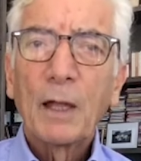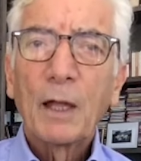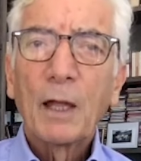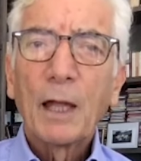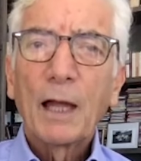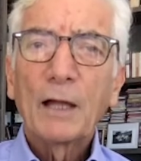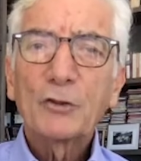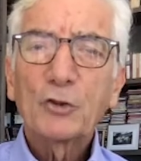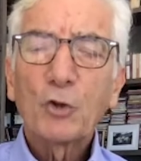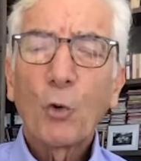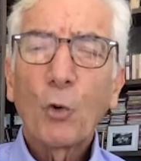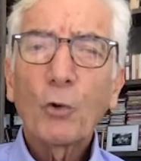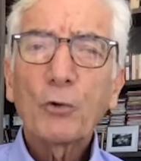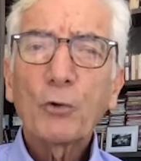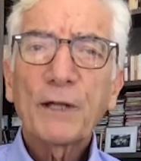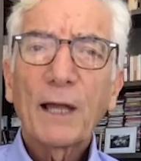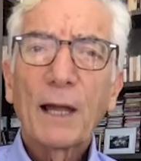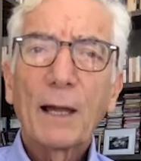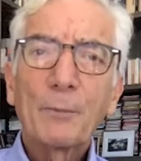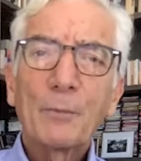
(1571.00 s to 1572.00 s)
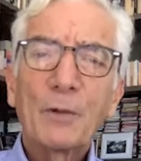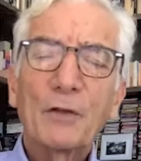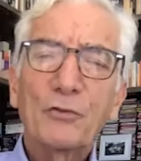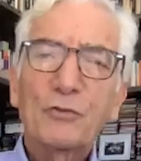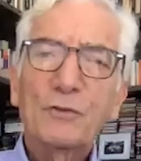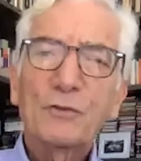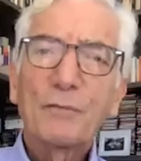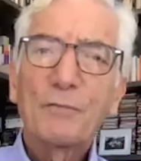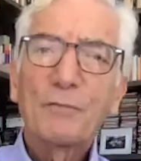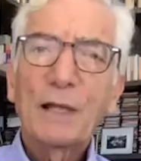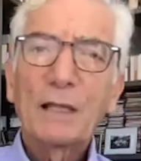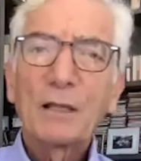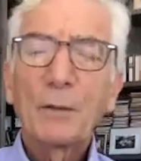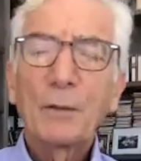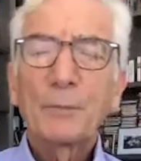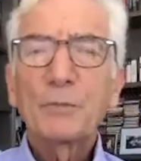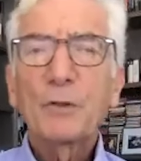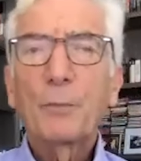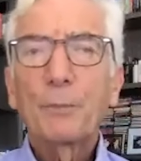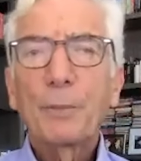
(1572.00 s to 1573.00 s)
And Orcam has developed
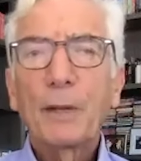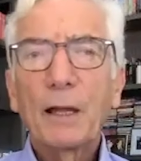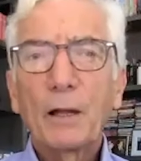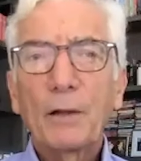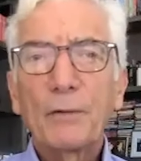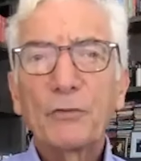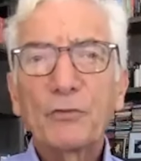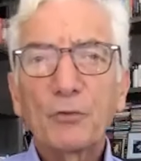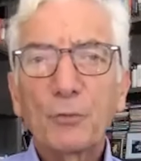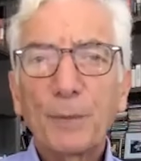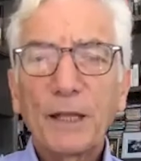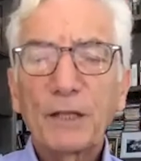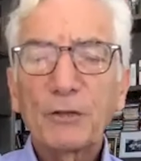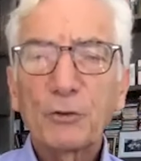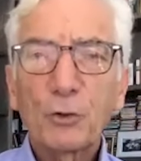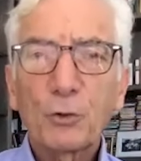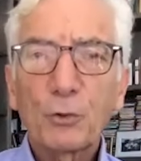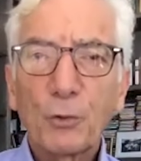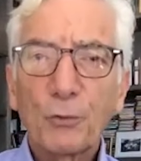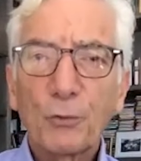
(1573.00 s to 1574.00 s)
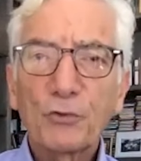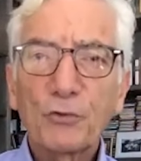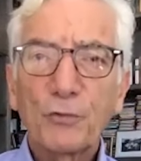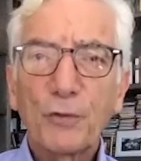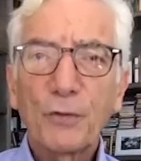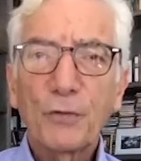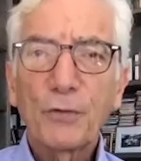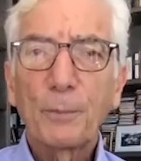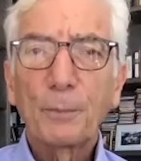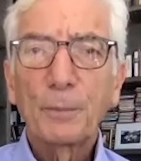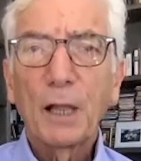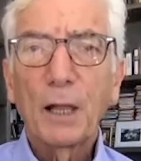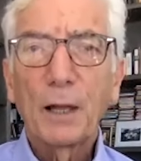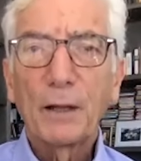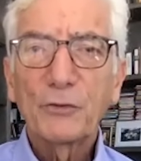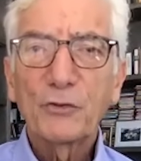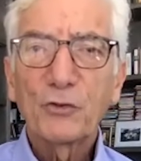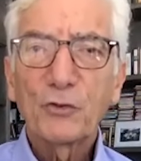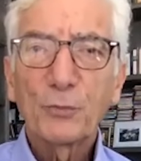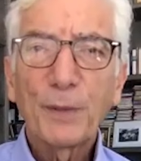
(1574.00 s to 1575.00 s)
a pair of spectacles for the
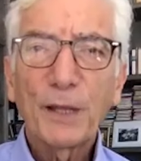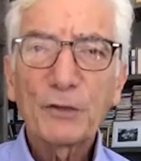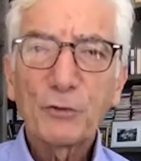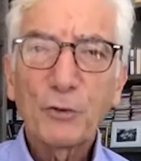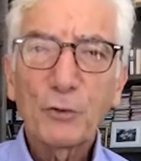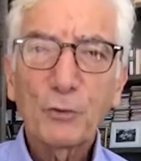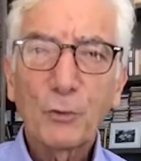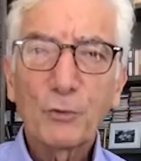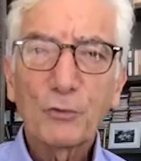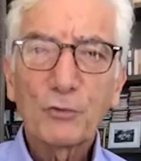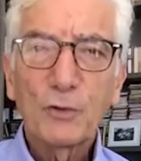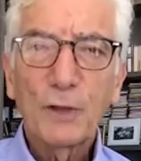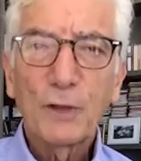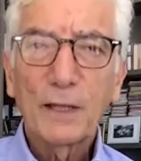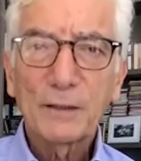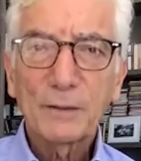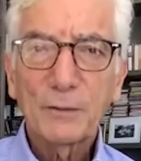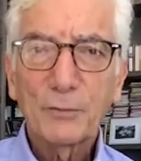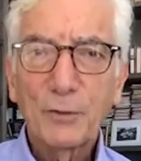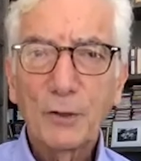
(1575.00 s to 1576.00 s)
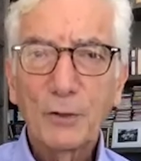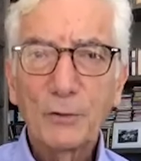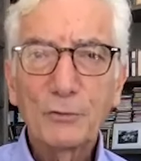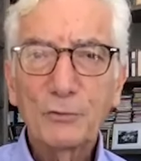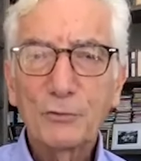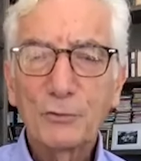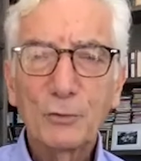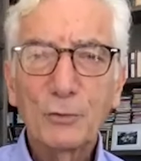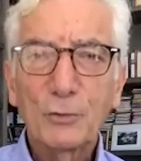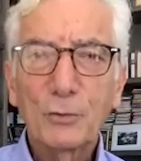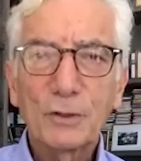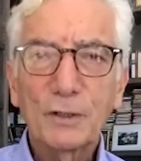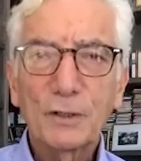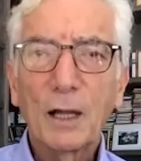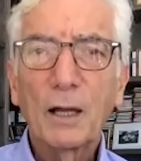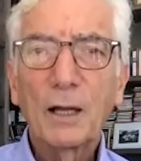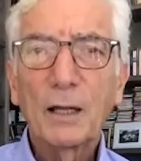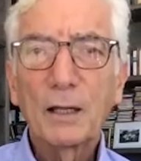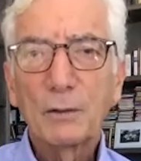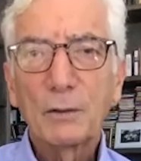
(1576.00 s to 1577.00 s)
blind, spectacles like those you and
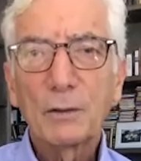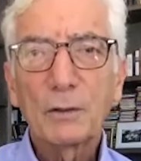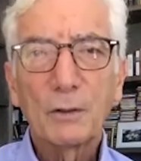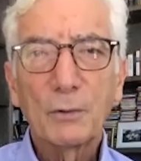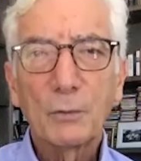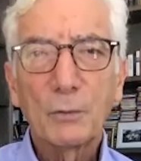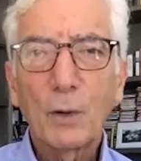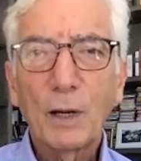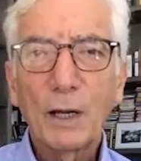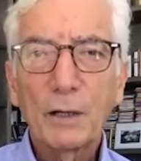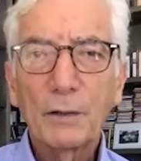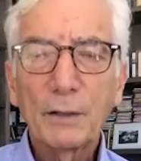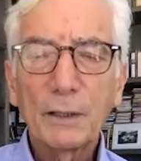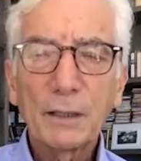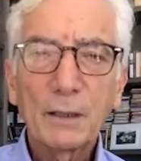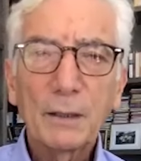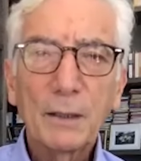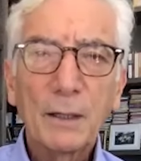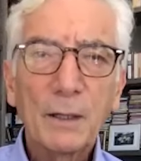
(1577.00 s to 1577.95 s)
I are wearing,